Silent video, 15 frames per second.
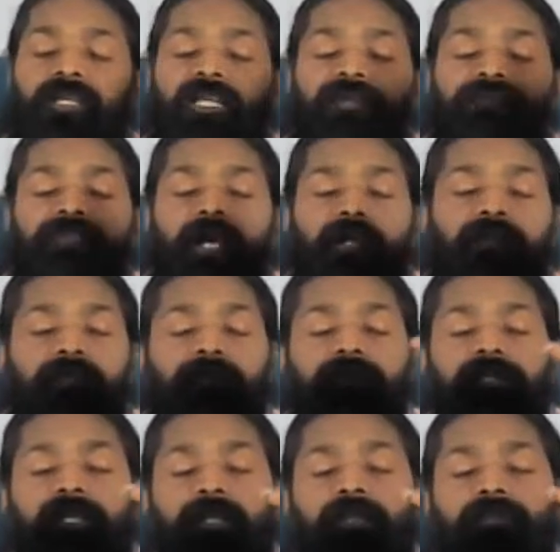if that
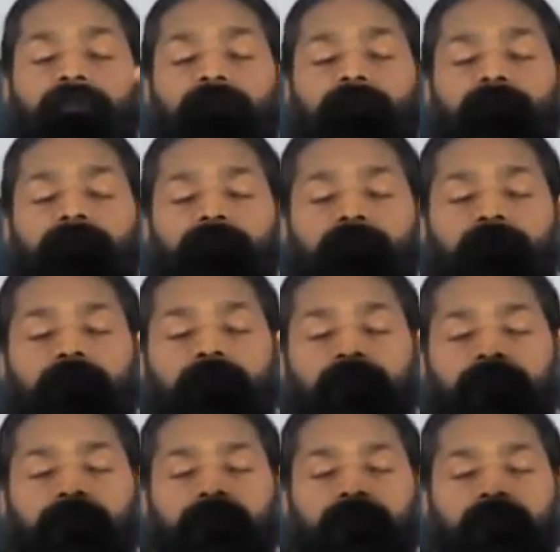intelligence
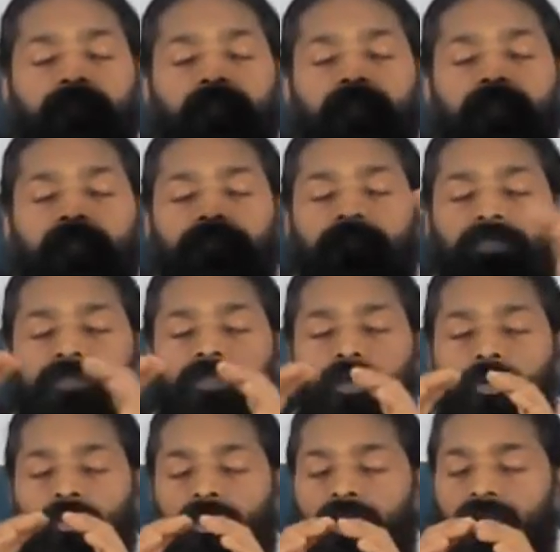is just
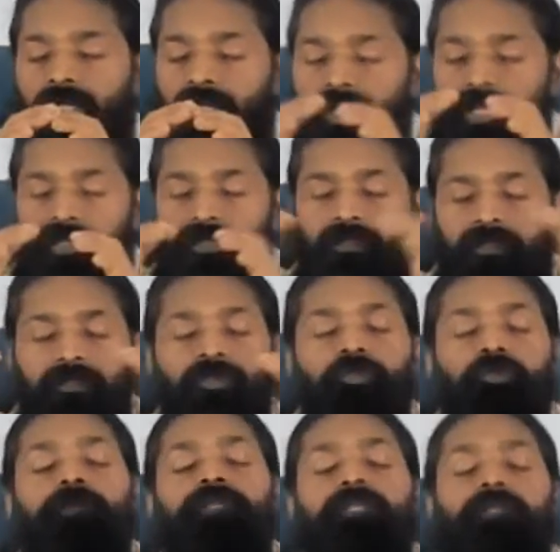only collecting
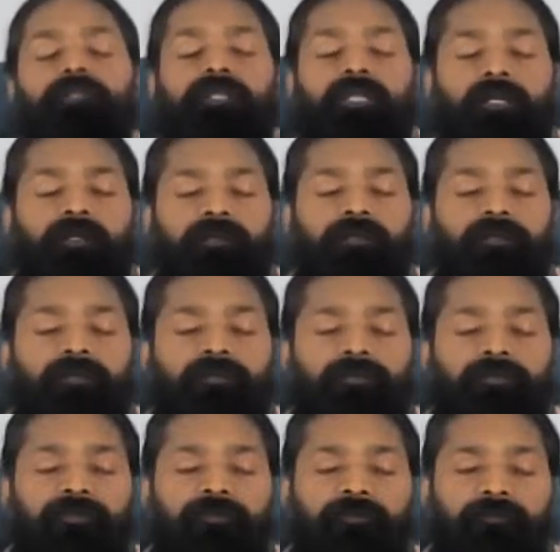you with
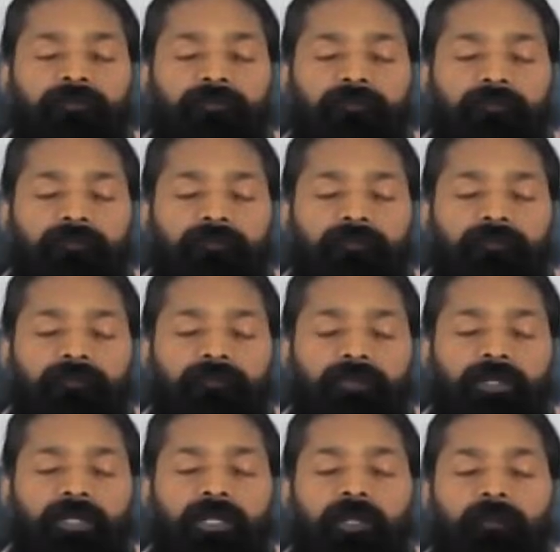intelligence,
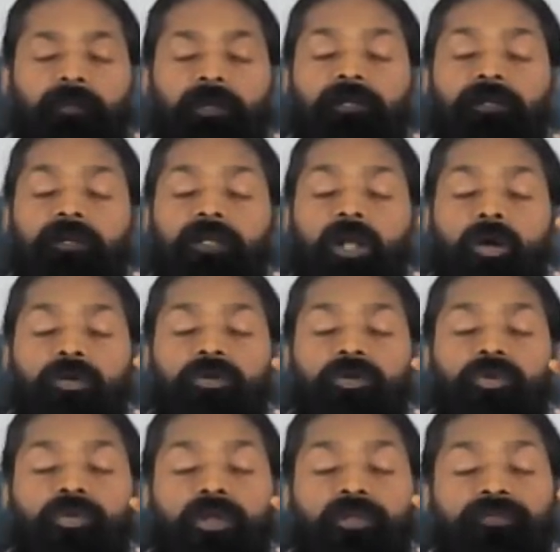but
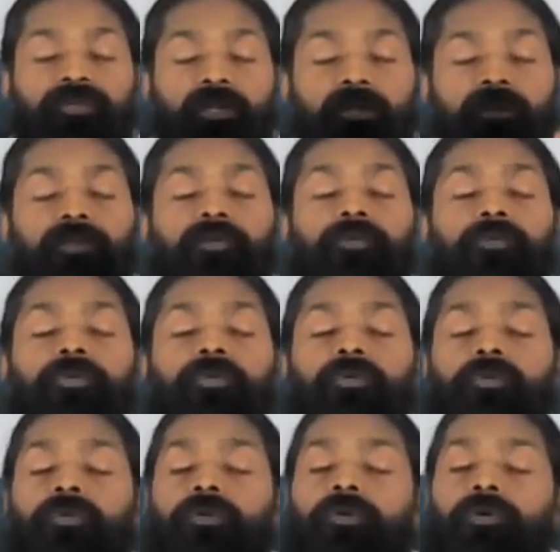not transcending
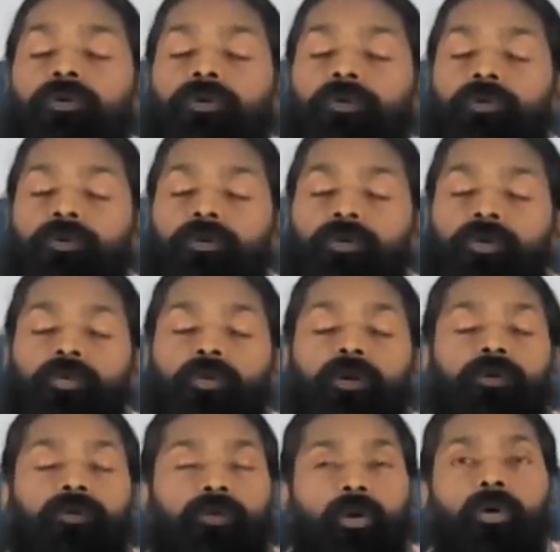you to
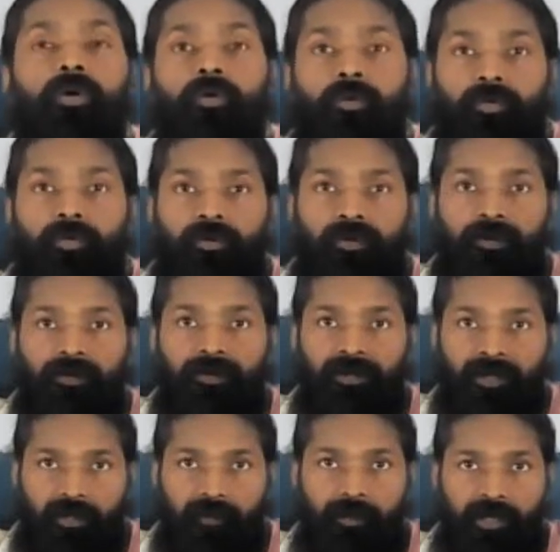a no
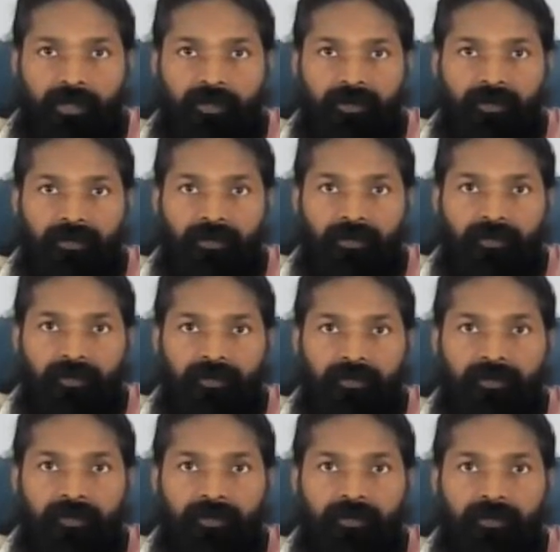karma,
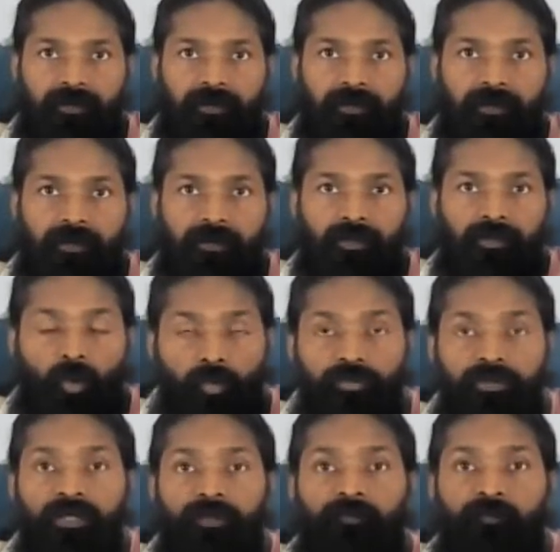
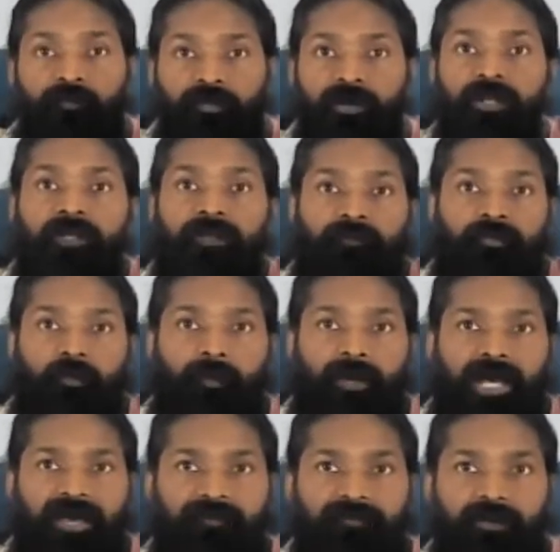totally free
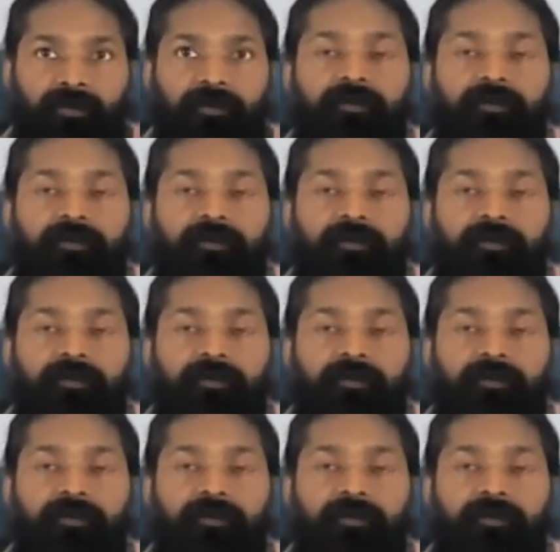from every